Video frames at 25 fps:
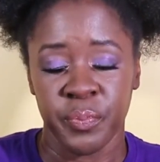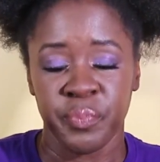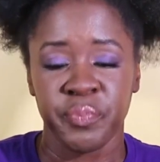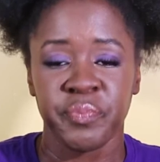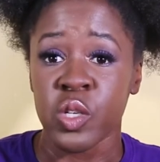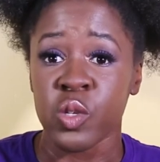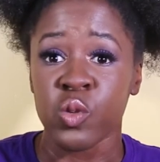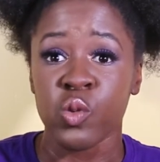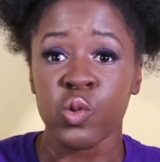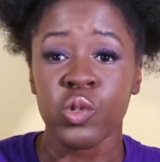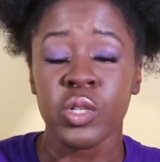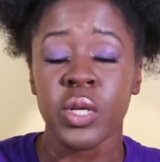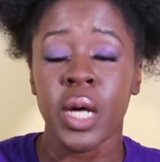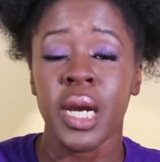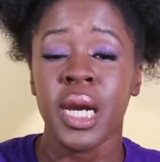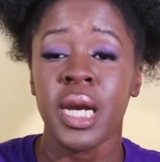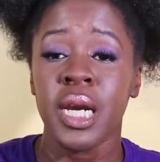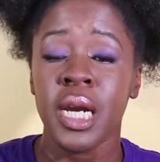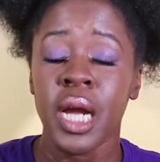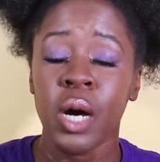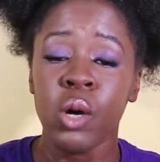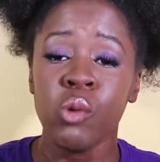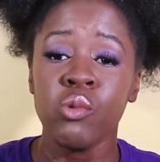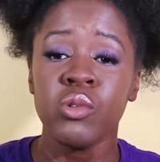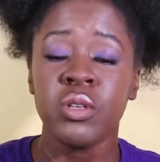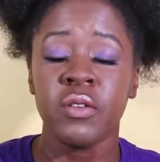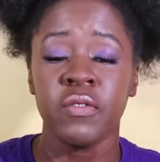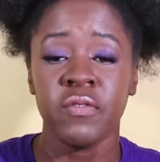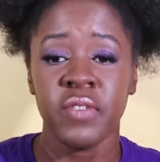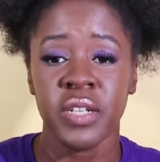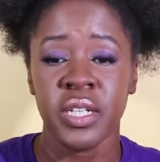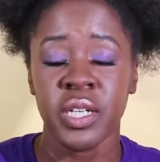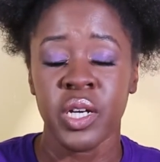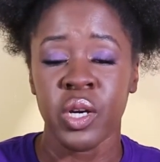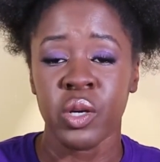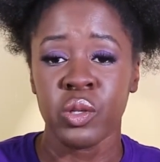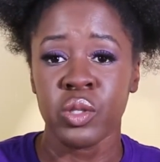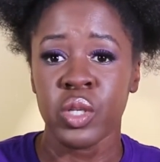There's also loads of
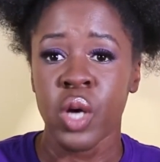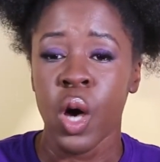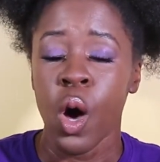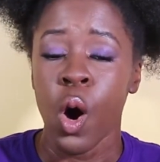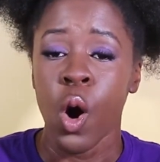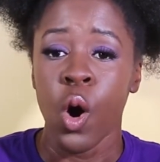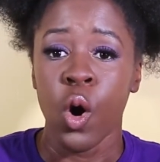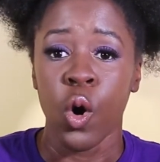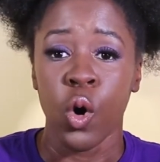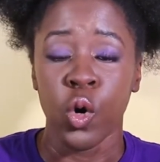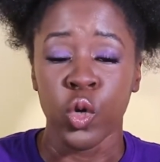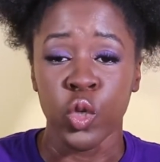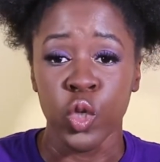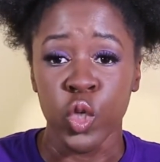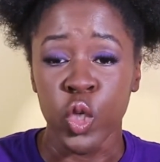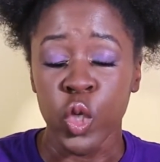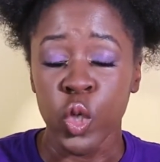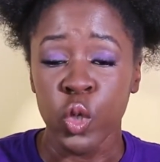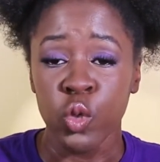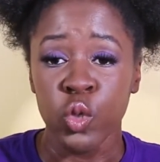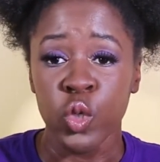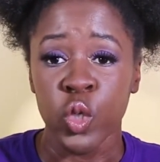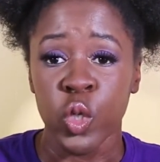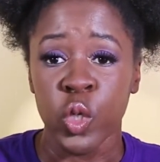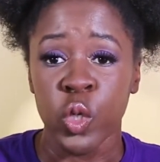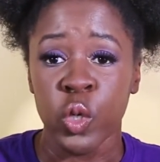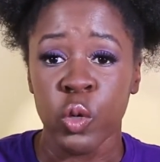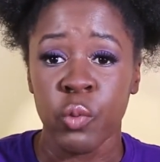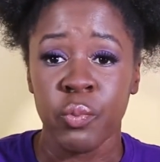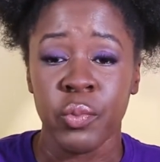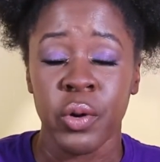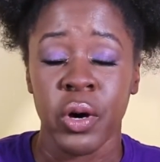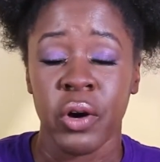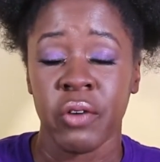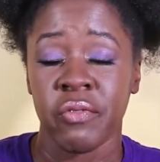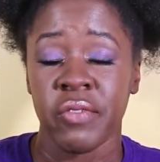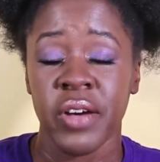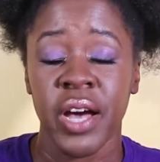videos on YouTube
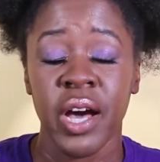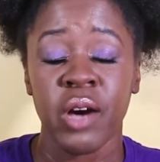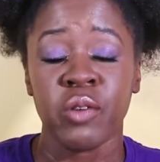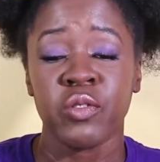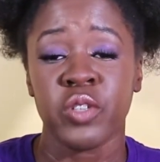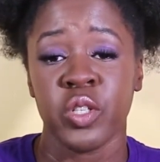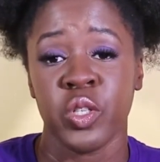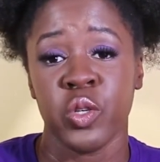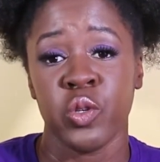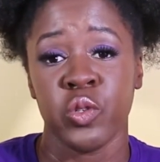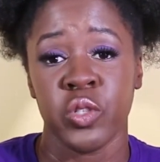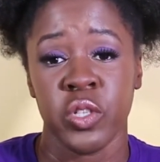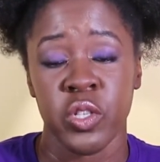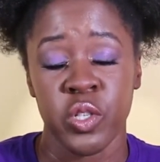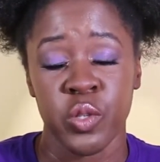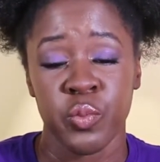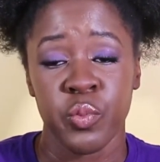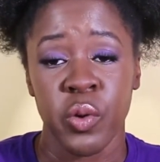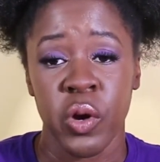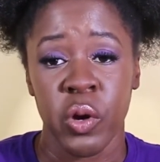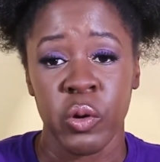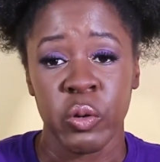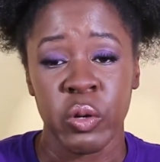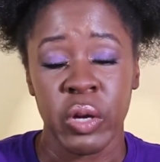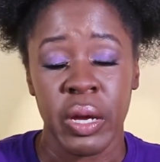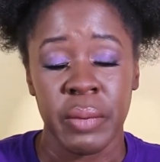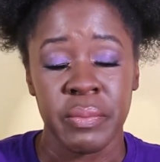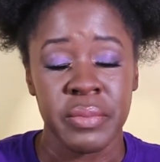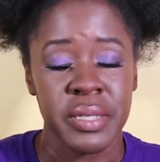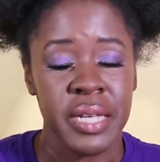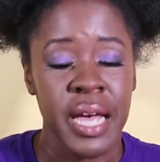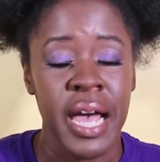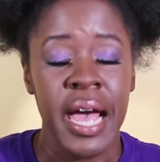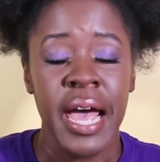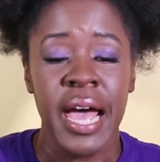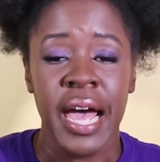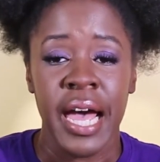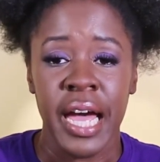of how to use these programs,
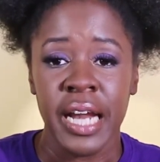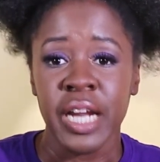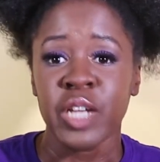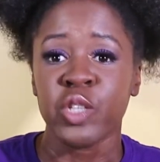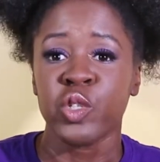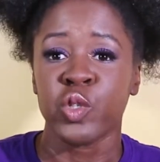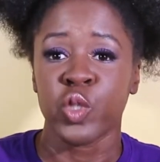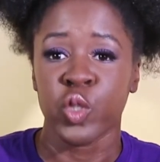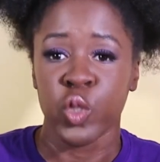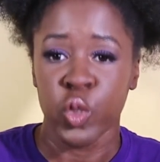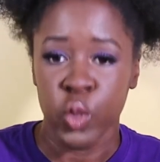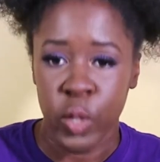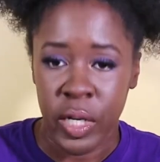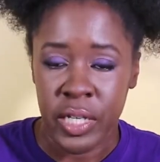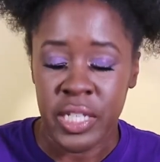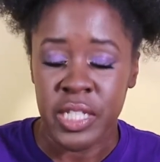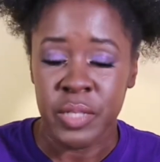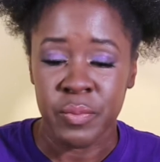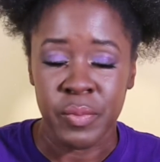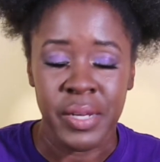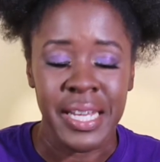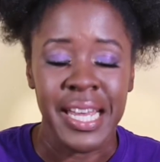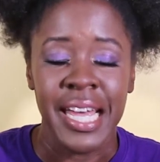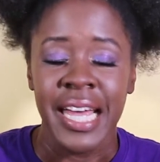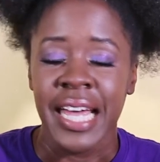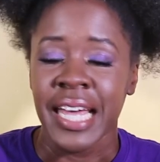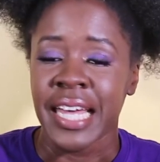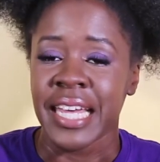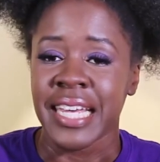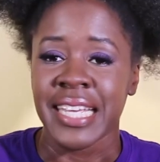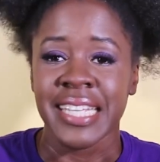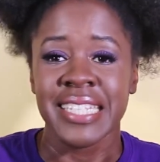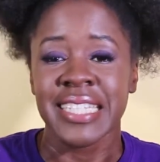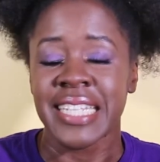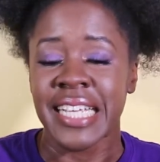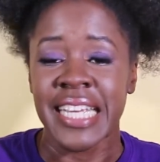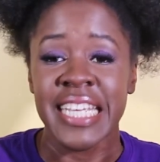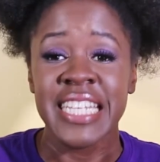and trust me,
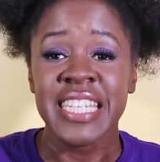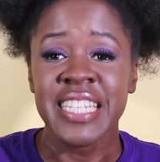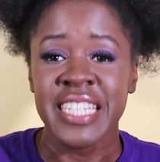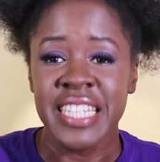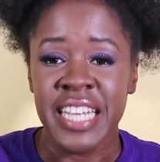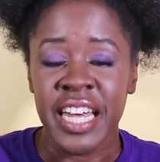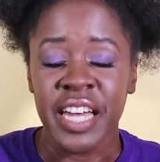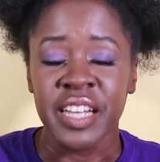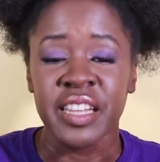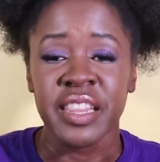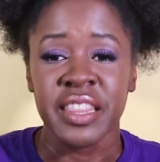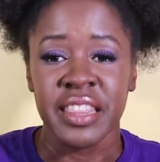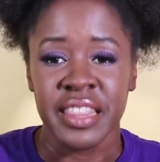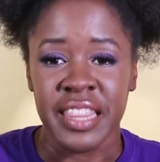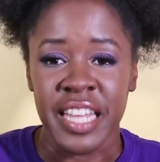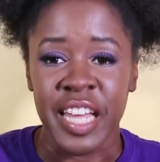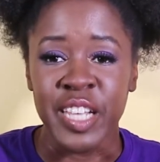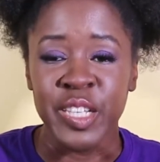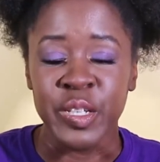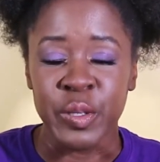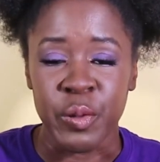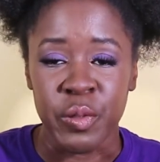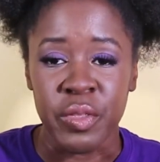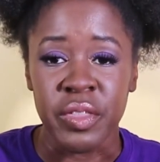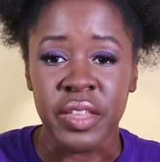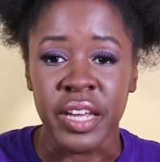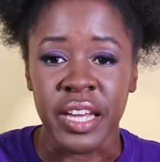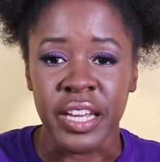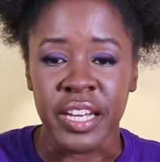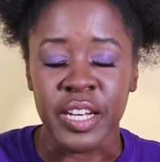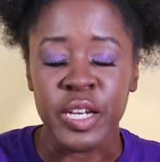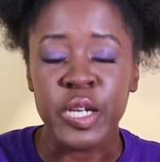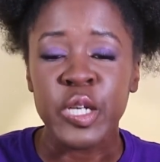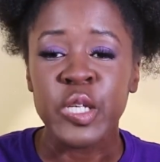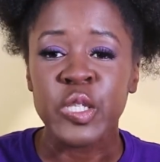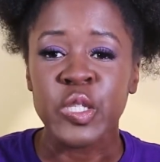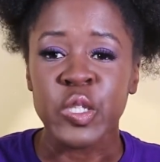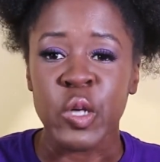it's easier than you think,
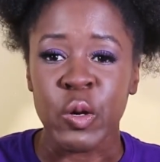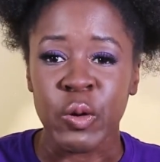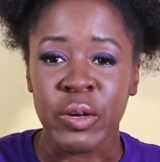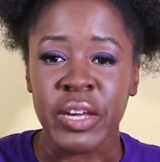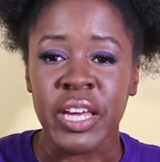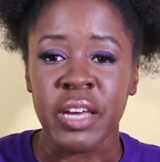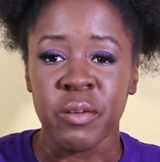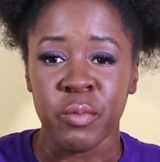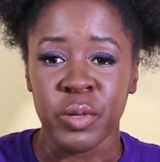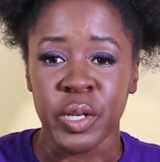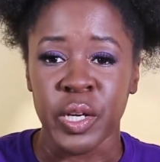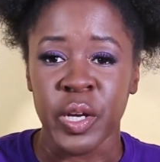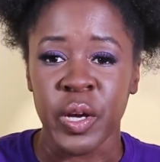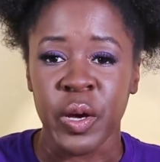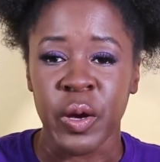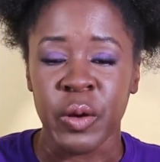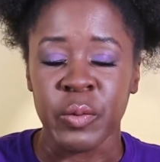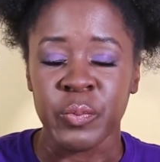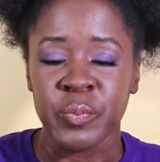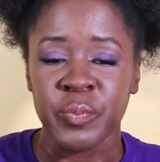so give it a go.